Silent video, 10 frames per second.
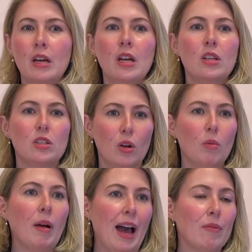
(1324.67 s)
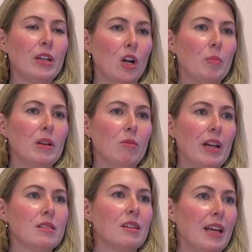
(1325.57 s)
So having open
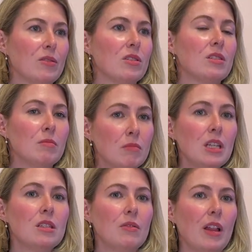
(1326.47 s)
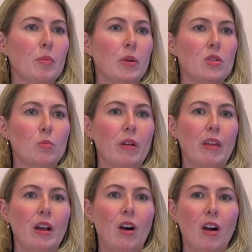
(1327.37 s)
weights allows us to meet developers where
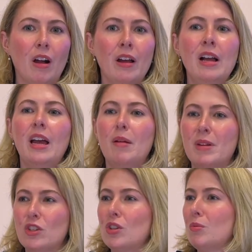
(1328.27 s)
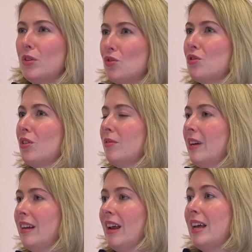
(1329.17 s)
they are and make sure we're
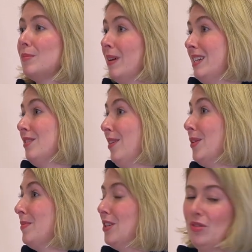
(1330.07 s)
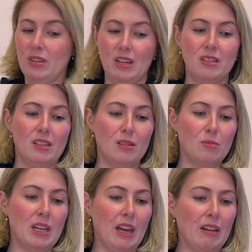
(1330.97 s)
serving as many development use cases as we
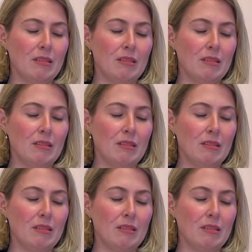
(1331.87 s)
can.